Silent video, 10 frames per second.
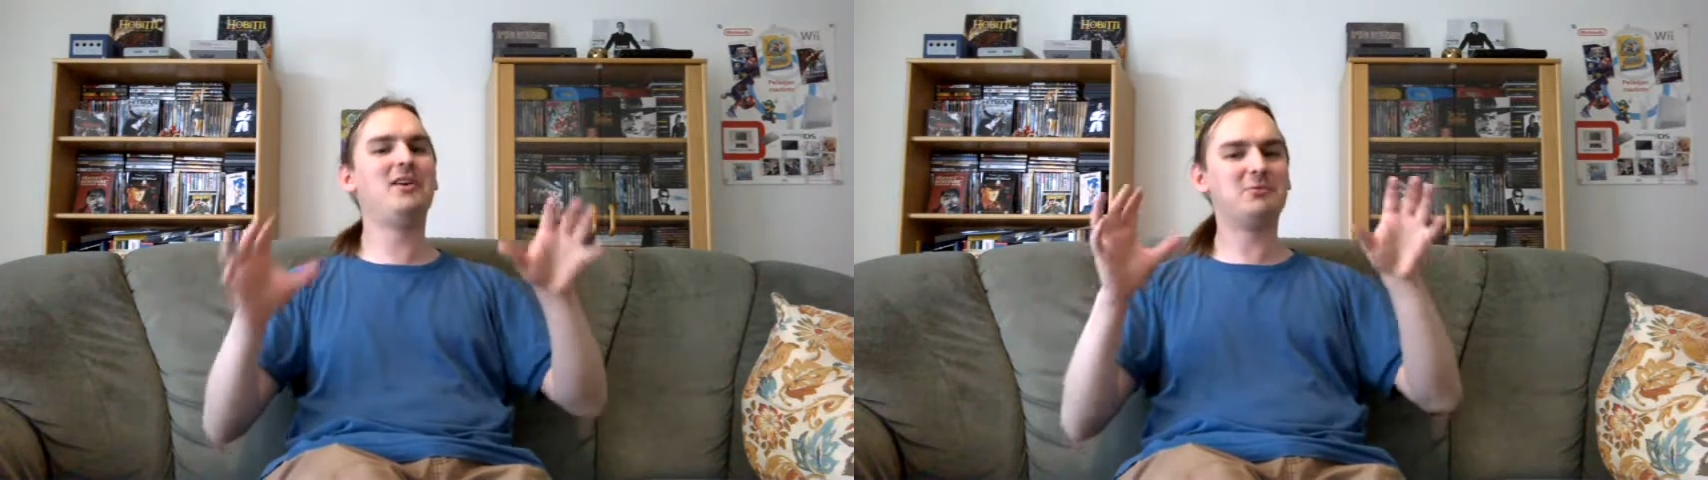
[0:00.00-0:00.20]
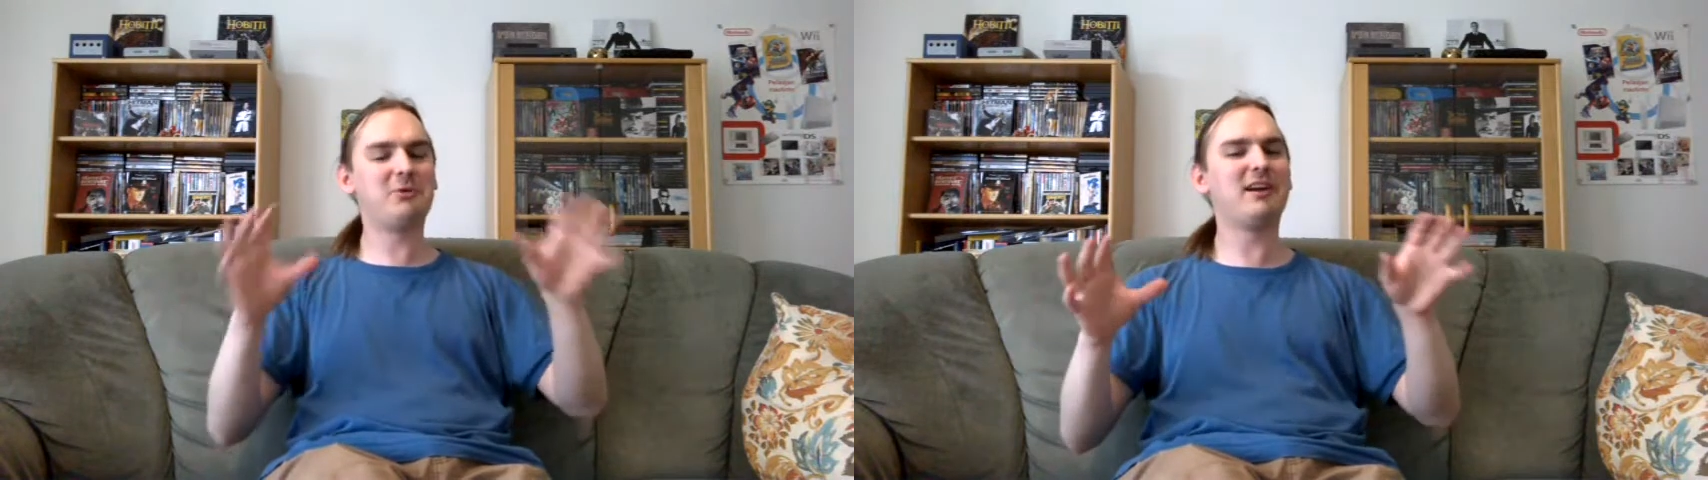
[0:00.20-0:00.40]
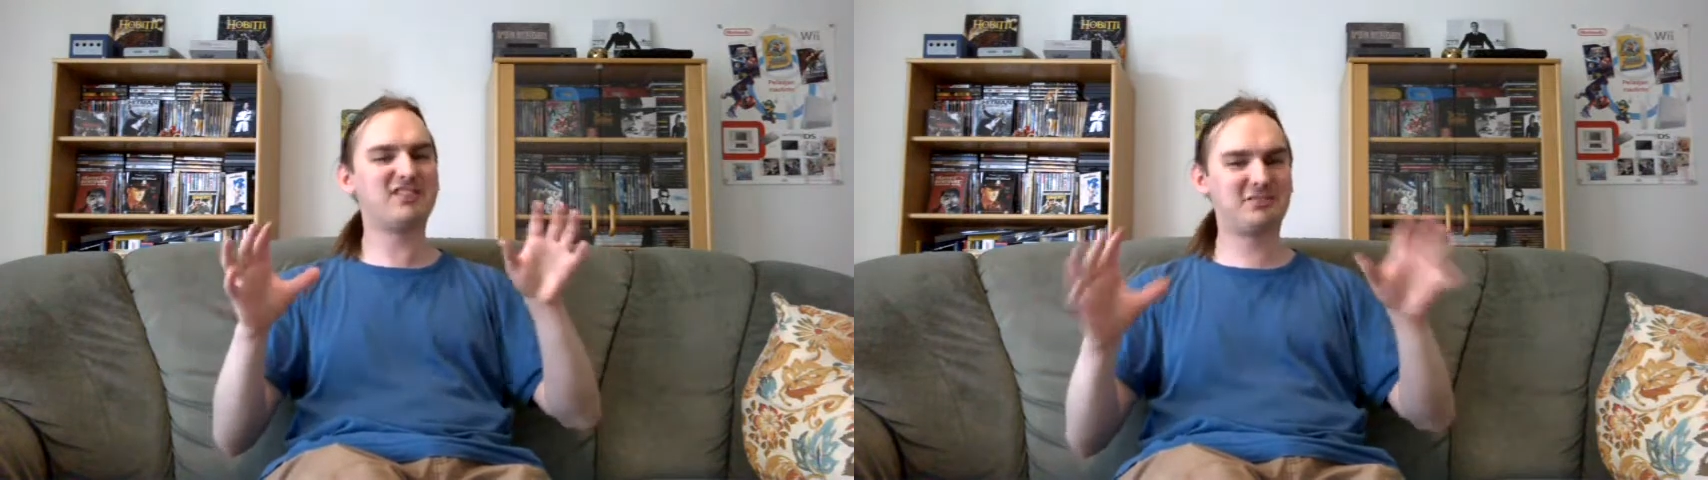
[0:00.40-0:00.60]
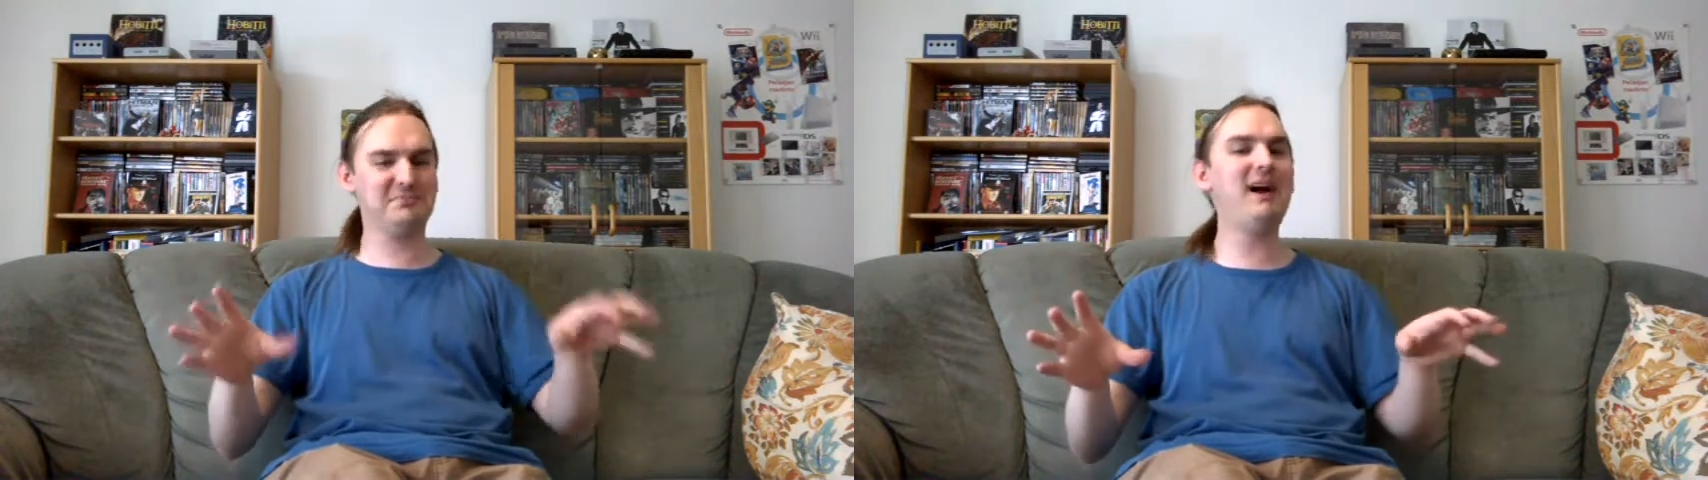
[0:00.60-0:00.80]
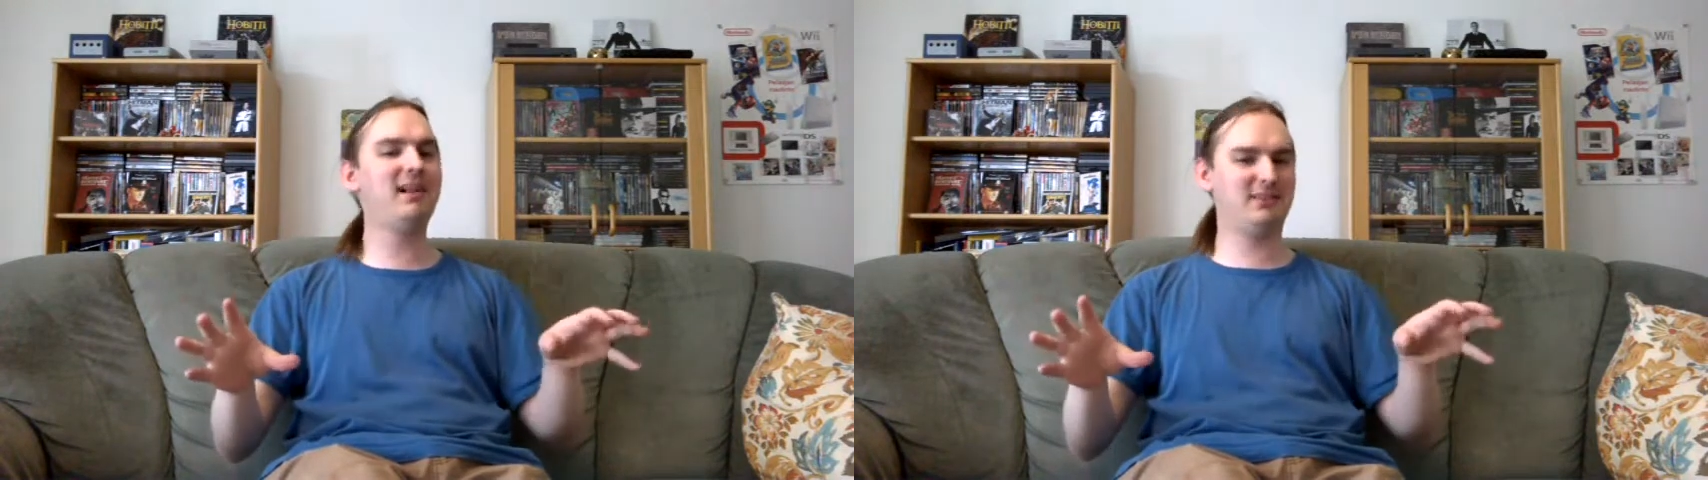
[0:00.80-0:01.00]
to bring a
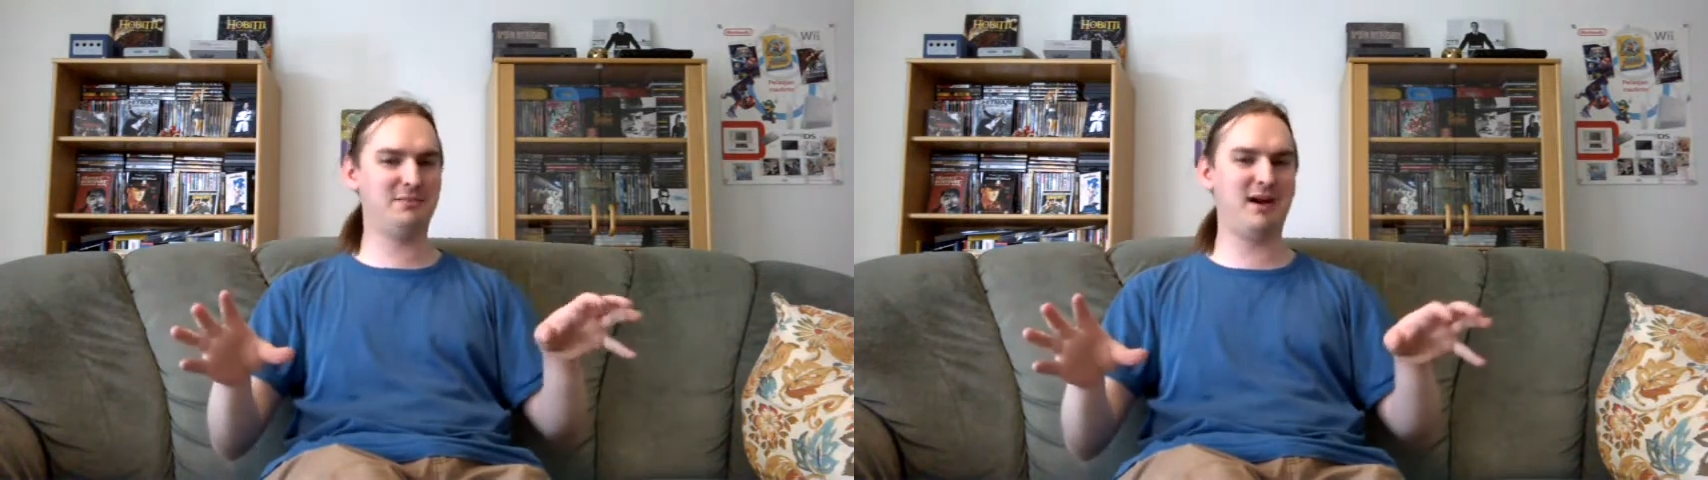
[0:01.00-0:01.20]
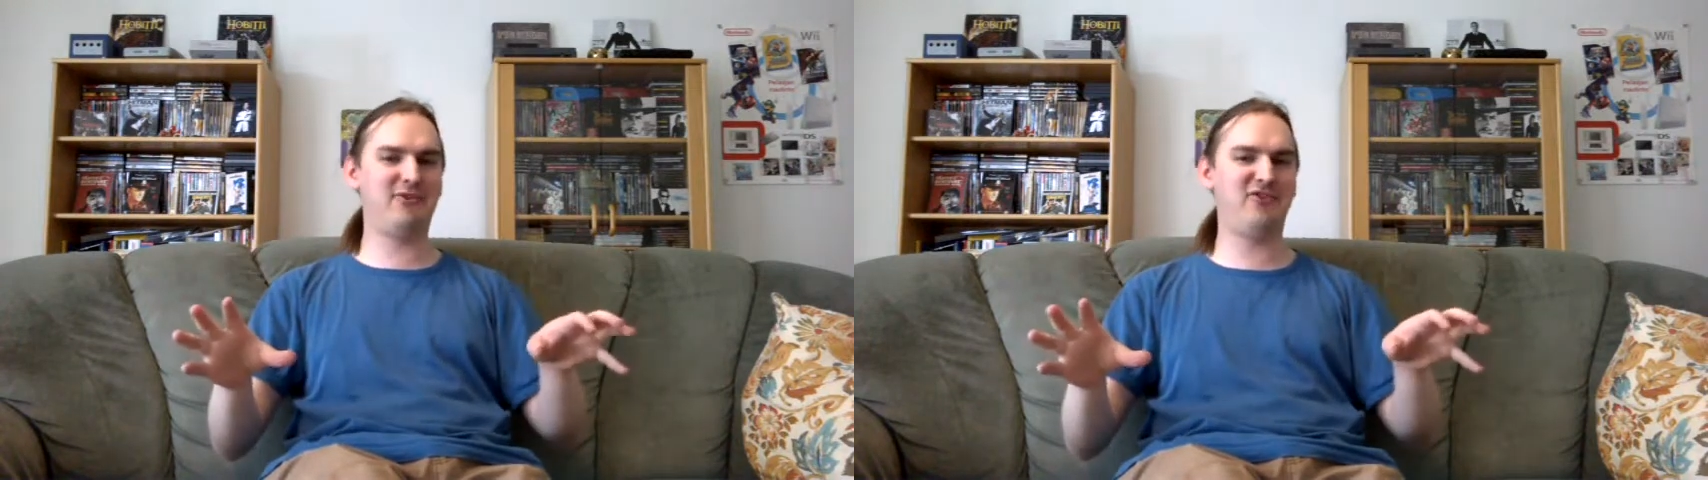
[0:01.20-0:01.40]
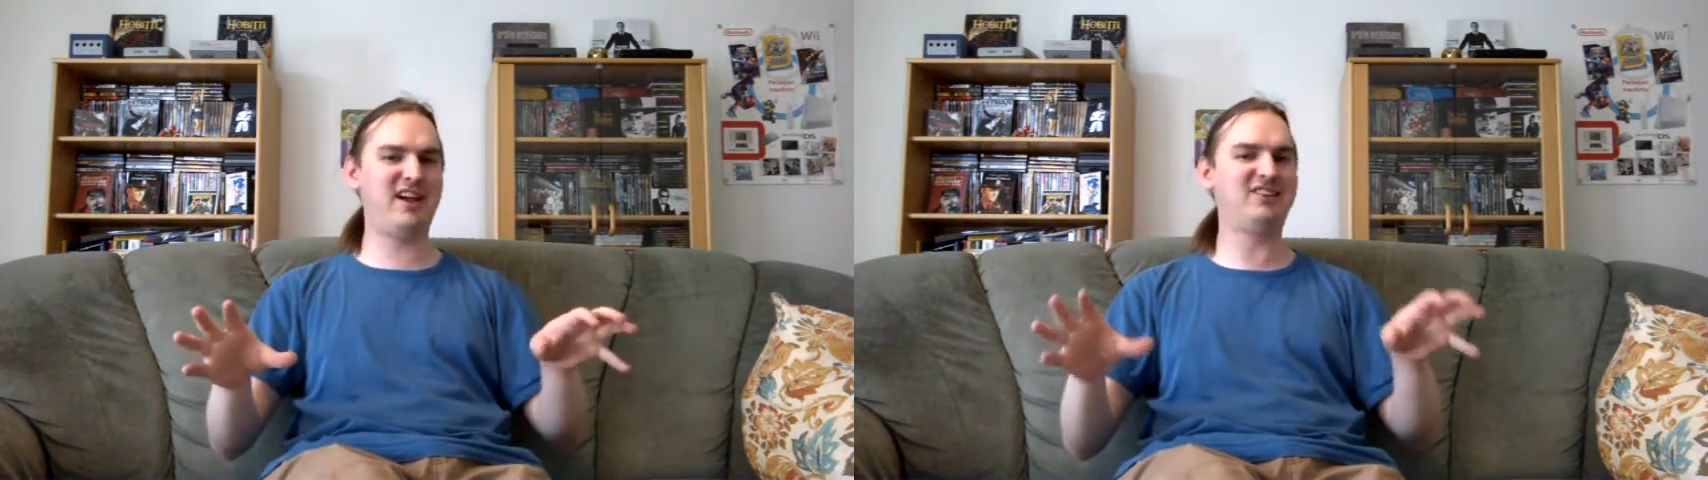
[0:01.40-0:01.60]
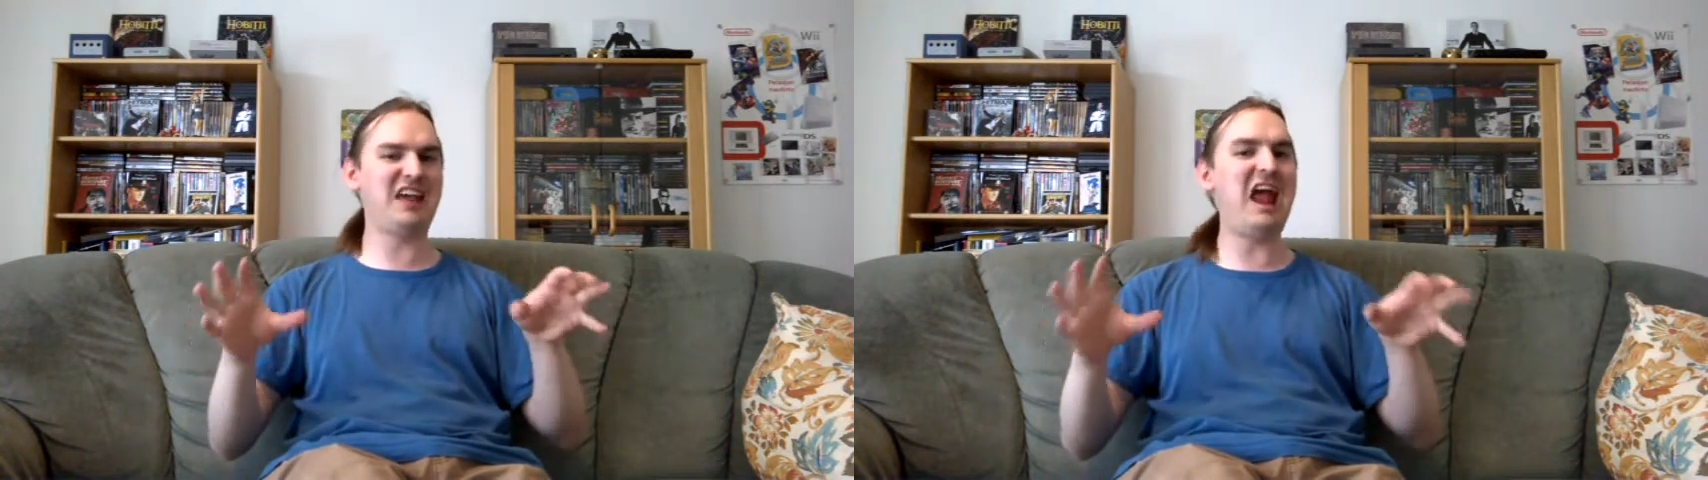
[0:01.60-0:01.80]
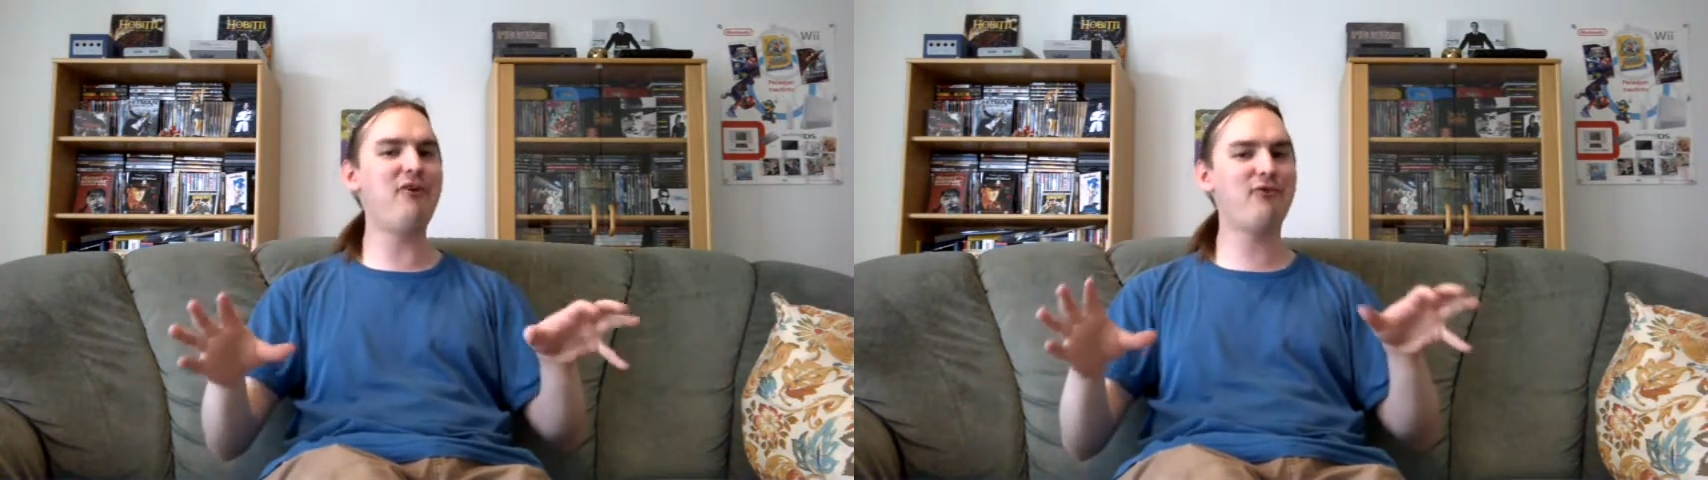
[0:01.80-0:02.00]
smile to my
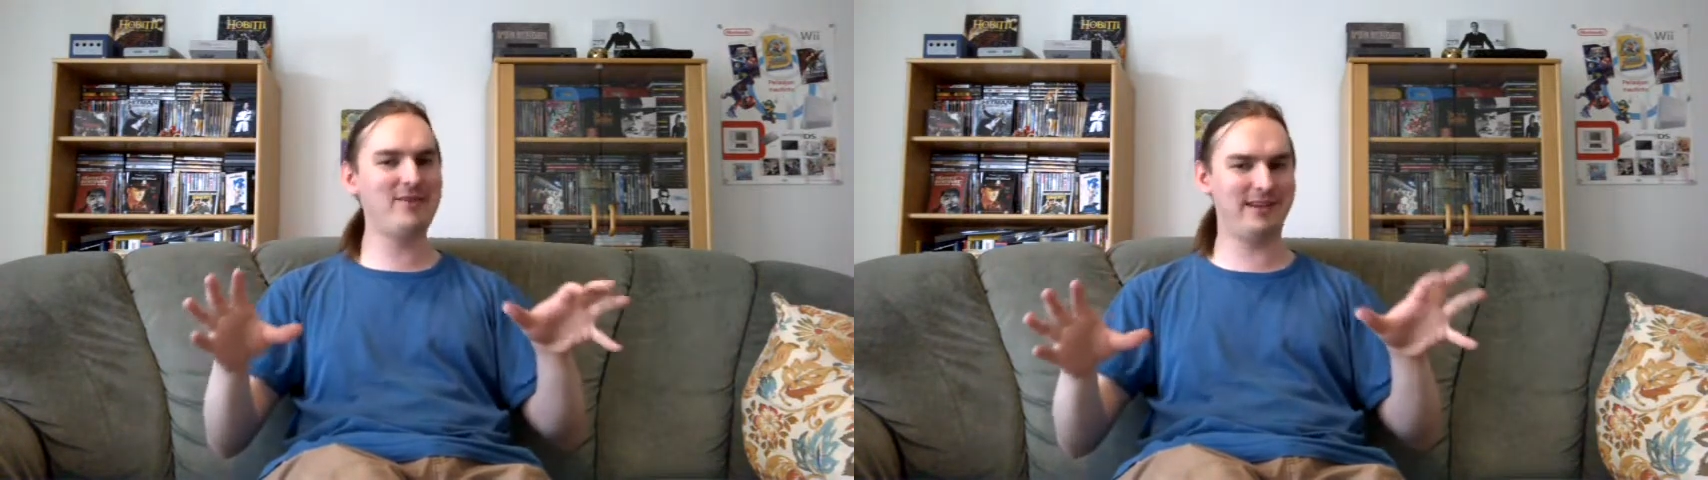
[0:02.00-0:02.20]
face every